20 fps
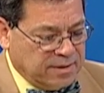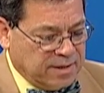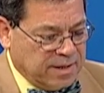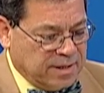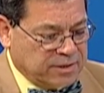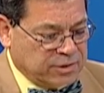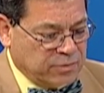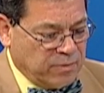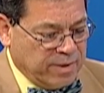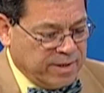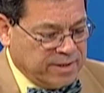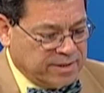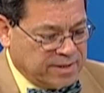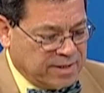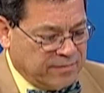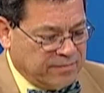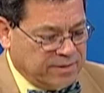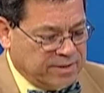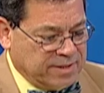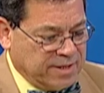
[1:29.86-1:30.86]
uh,
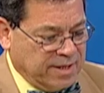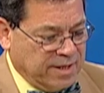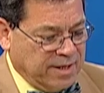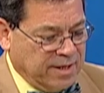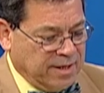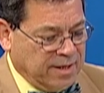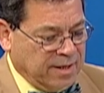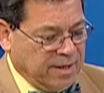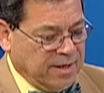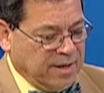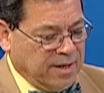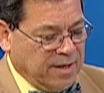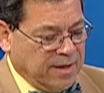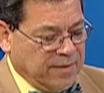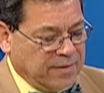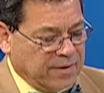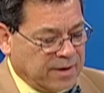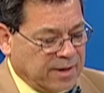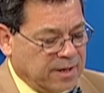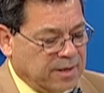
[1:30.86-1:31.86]
2017,
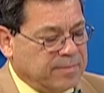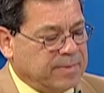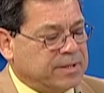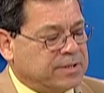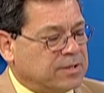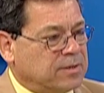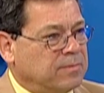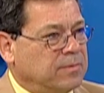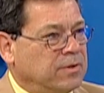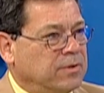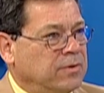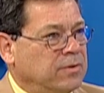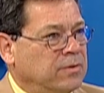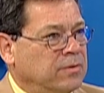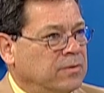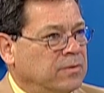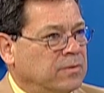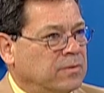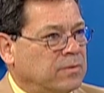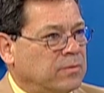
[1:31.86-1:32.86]
there are going to be some
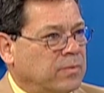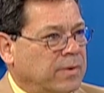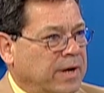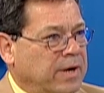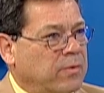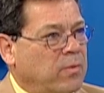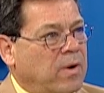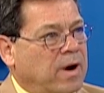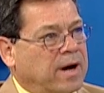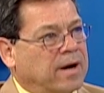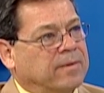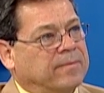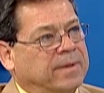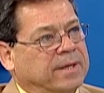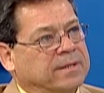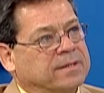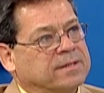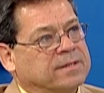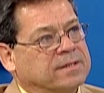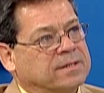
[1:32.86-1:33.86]
new
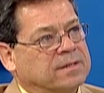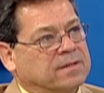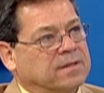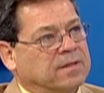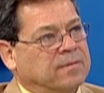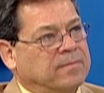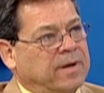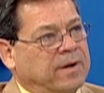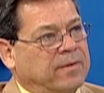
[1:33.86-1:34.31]
requirements. Am I